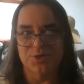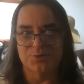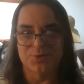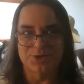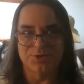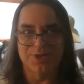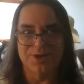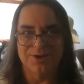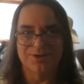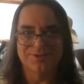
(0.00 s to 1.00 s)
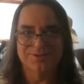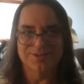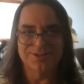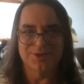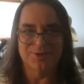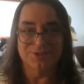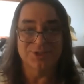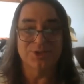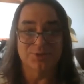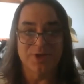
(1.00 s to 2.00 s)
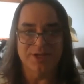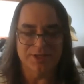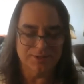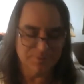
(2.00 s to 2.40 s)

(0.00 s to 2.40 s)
when you're there, you know, until you're ready?